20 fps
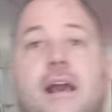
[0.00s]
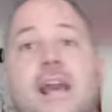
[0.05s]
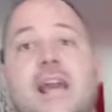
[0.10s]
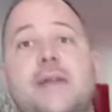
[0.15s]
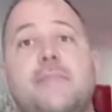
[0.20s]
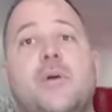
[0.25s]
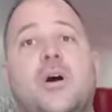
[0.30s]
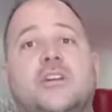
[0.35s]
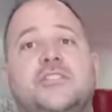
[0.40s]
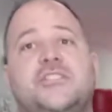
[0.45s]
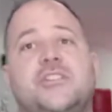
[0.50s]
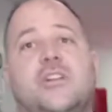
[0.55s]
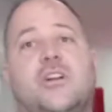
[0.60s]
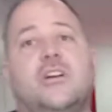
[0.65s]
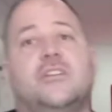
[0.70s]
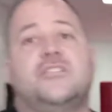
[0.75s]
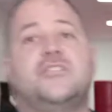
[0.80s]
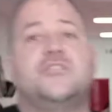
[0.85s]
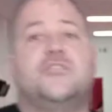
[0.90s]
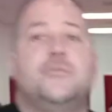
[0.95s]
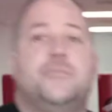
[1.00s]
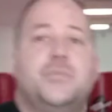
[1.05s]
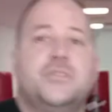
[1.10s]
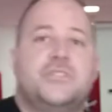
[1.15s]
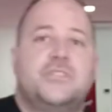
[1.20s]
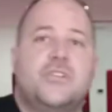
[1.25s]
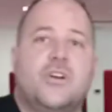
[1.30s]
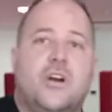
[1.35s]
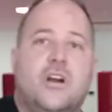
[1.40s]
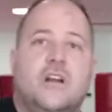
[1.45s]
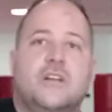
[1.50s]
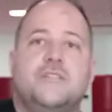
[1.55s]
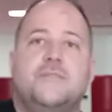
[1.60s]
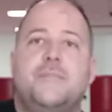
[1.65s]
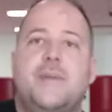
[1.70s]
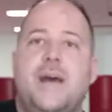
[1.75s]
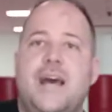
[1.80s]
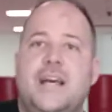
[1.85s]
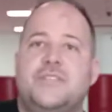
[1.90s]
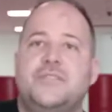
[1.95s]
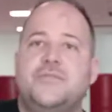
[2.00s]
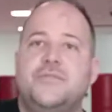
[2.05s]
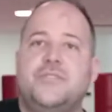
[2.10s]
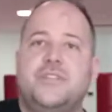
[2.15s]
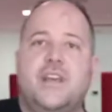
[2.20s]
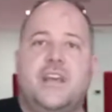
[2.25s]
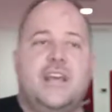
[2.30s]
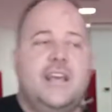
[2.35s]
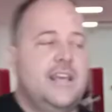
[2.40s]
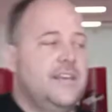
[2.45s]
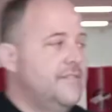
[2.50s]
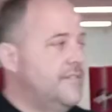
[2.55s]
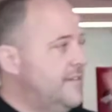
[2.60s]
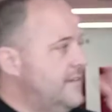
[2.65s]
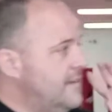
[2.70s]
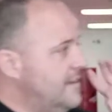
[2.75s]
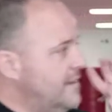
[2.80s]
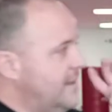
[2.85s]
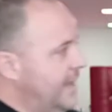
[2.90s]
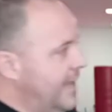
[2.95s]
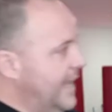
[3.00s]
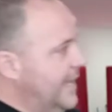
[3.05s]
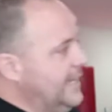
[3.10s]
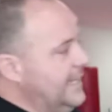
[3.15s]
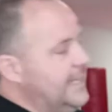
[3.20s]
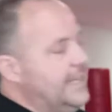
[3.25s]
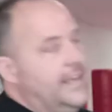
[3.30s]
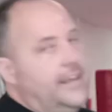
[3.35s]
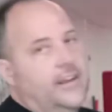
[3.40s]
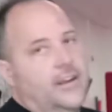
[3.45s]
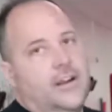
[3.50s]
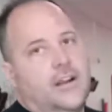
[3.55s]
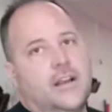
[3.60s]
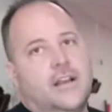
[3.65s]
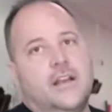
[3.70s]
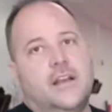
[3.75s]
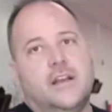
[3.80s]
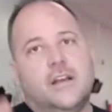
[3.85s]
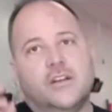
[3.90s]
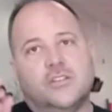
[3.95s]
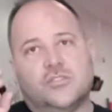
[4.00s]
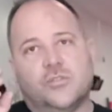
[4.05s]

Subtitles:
Hey, martial arts superstars, Master Dave, Eddie here.